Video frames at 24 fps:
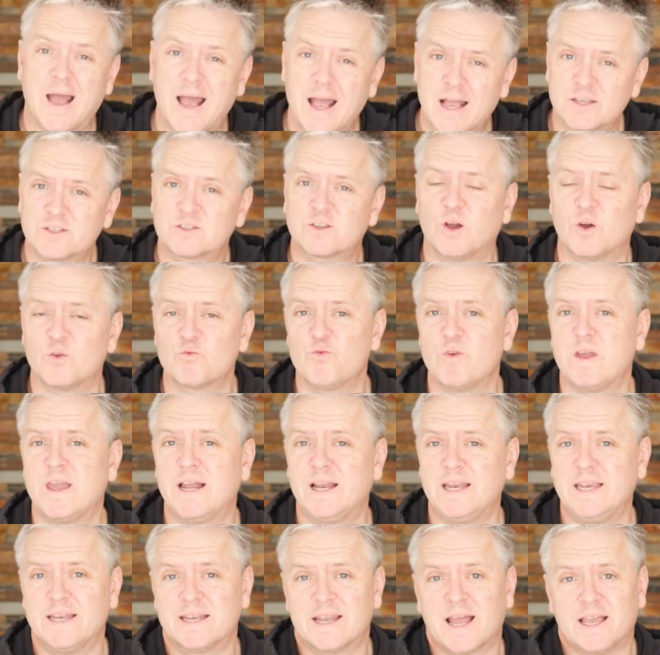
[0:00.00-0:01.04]
has got a
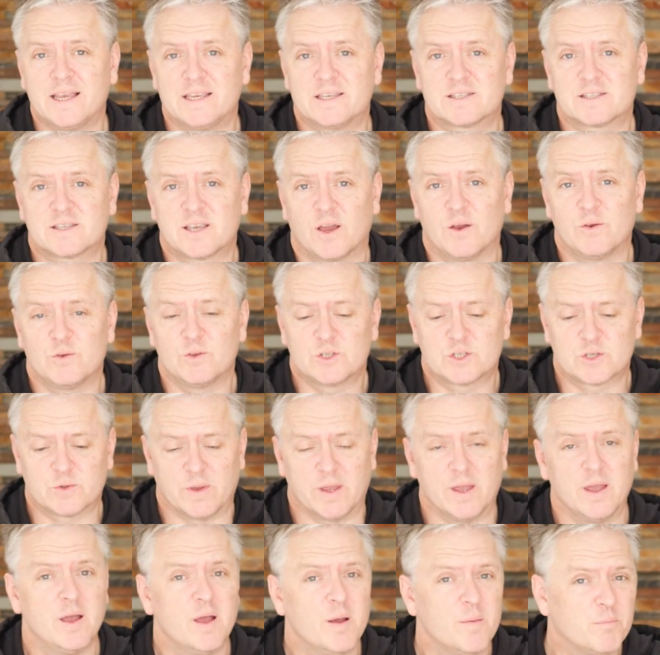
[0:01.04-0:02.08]
really nice tone to
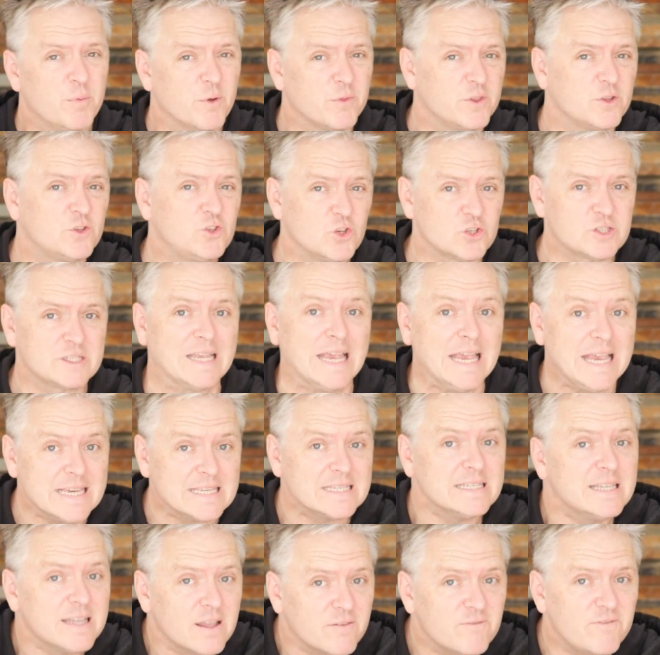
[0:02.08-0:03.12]
it, but there just
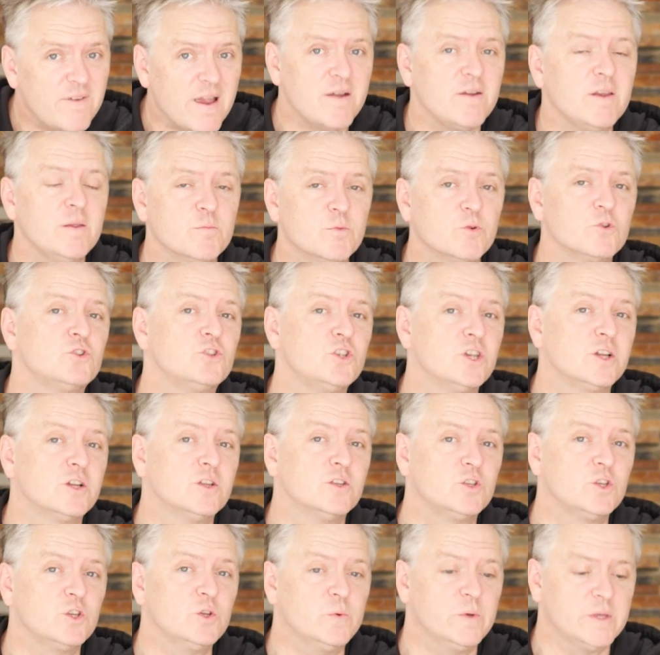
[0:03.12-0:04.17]
isn't very much you can
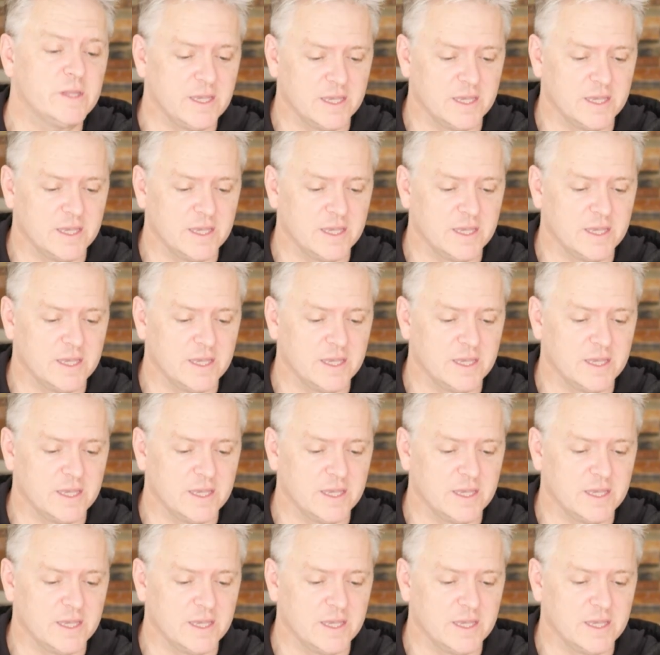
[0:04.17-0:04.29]
do with